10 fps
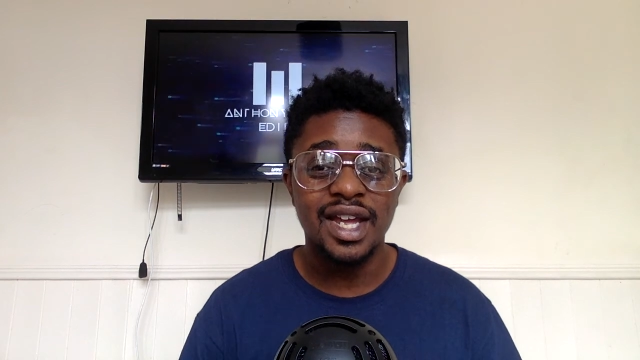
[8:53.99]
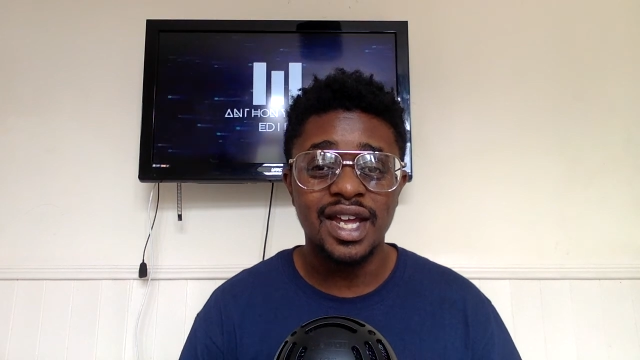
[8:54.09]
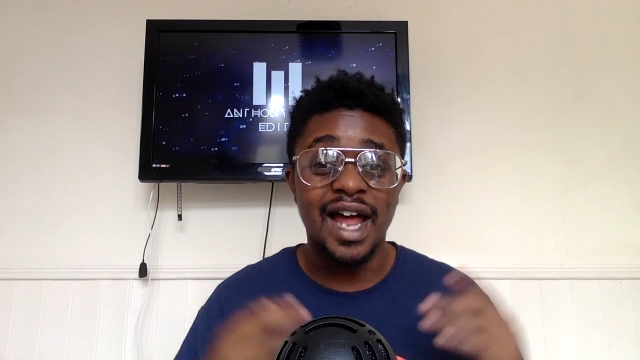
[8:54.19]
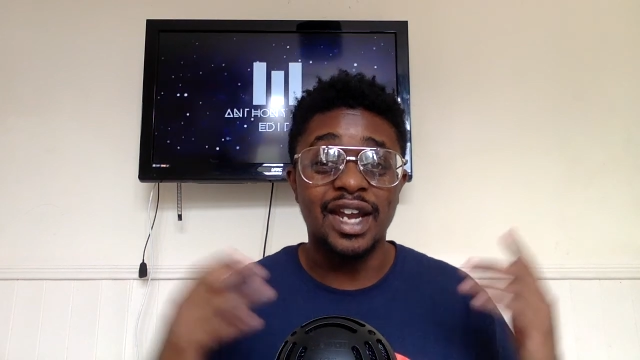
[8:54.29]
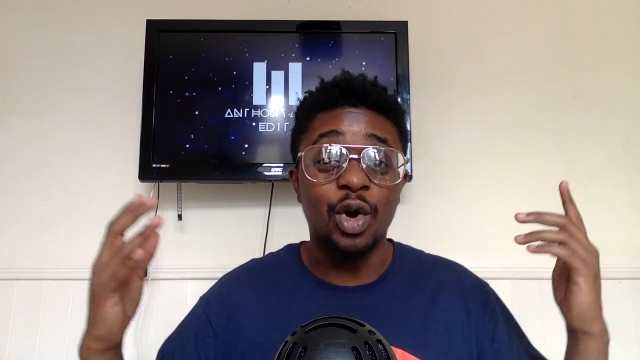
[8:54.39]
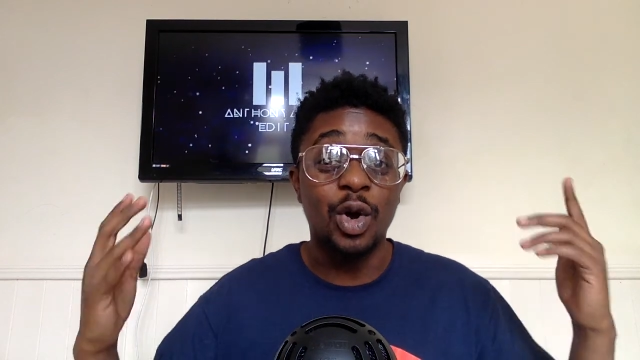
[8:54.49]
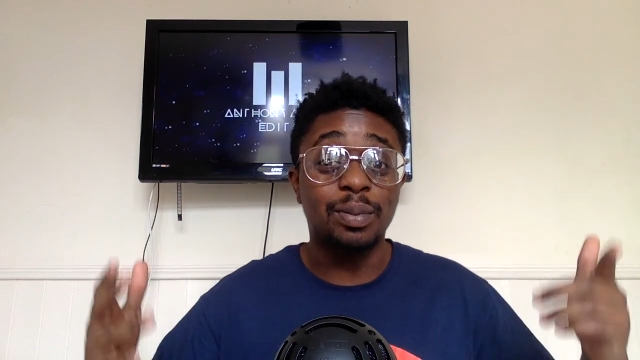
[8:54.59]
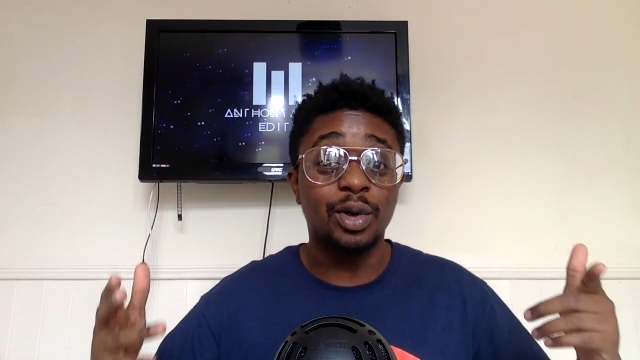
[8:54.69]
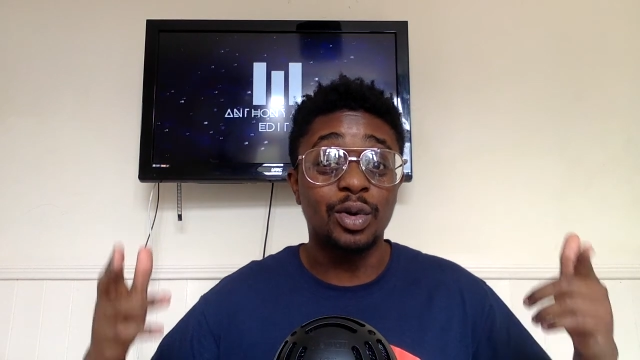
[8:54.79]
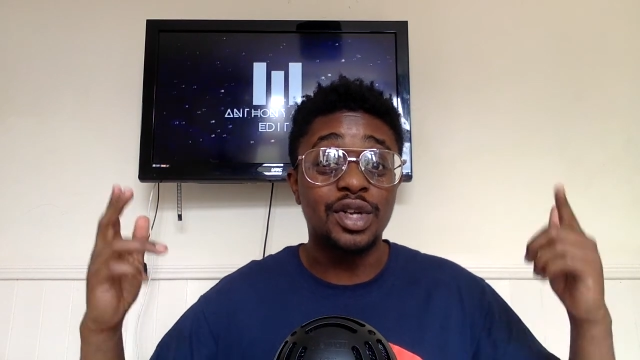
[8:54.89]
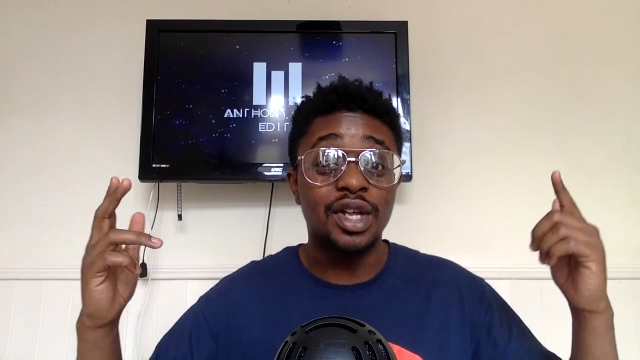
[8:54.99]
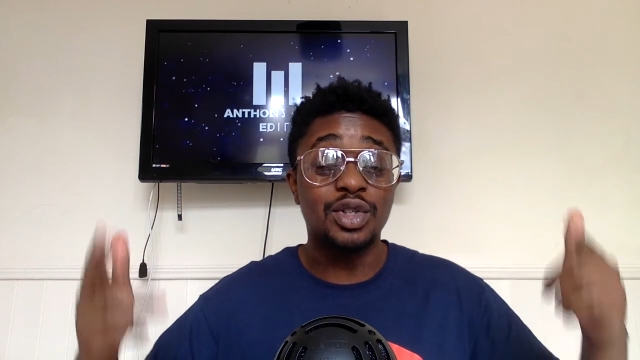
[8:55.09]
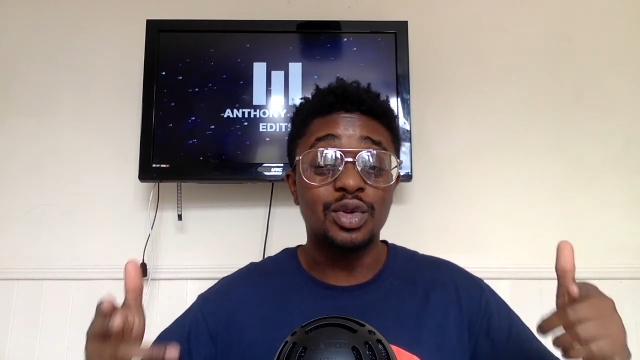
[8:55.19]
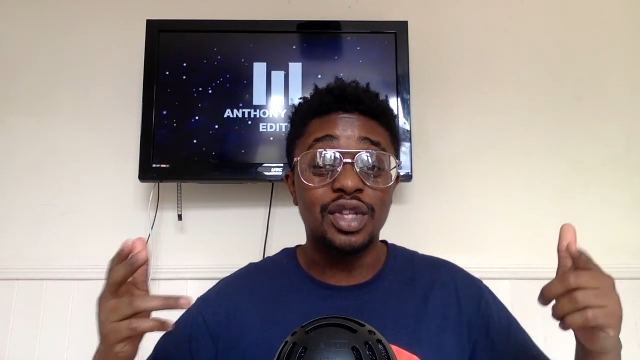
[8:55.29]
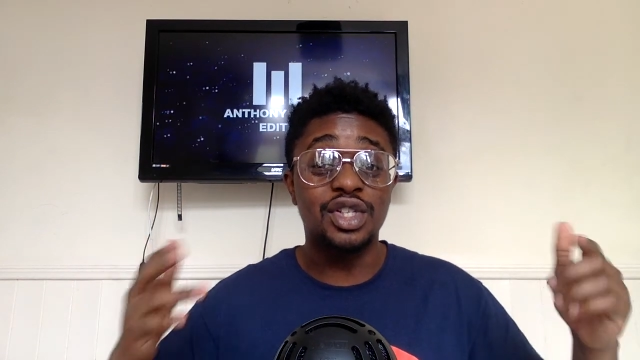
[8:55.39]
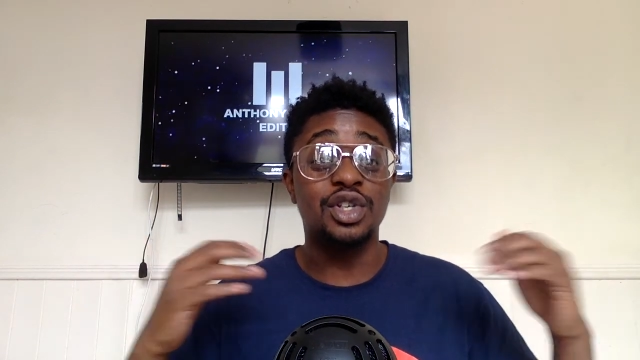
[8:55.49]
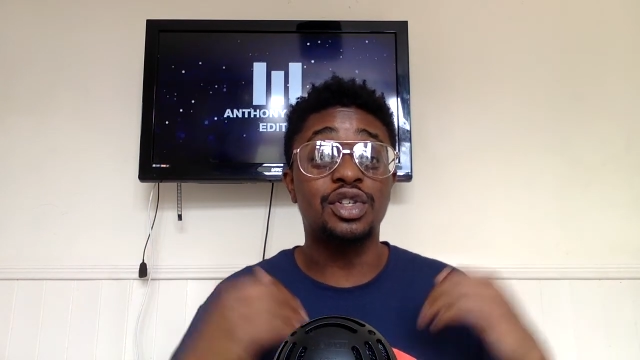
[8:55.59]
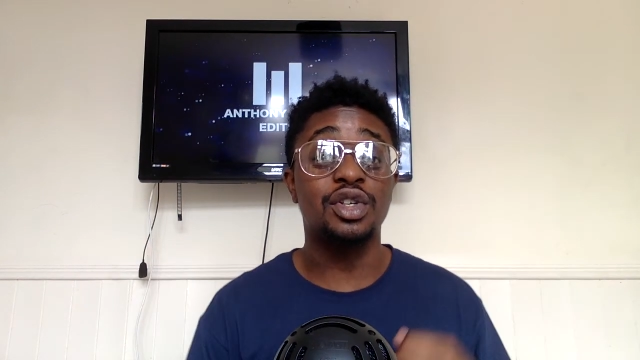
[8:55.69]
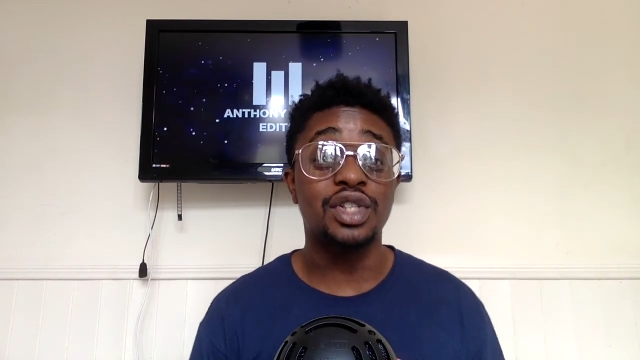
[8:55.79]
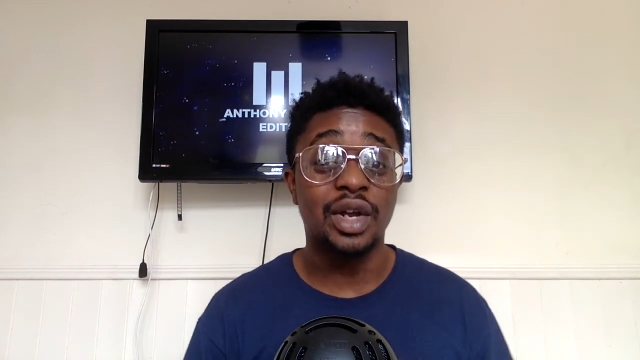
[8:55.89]
And I upload to this
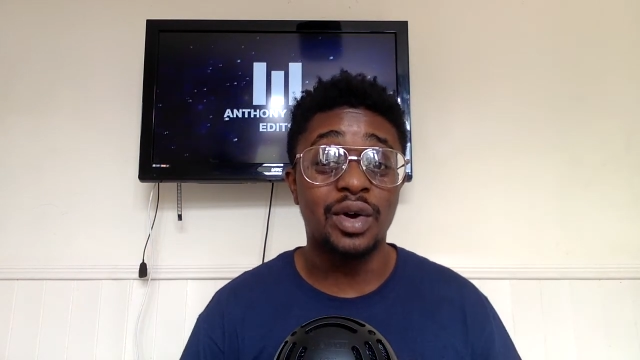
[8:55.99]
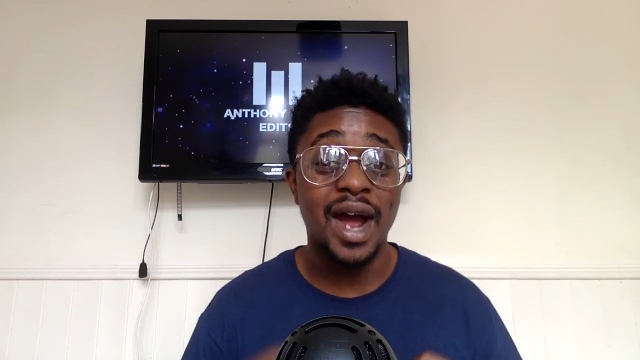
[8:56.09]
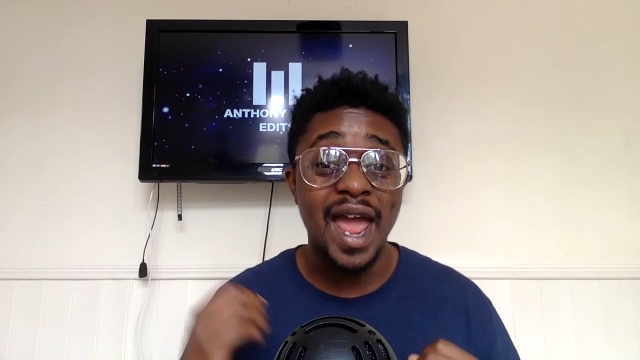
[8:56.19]
YouTube channel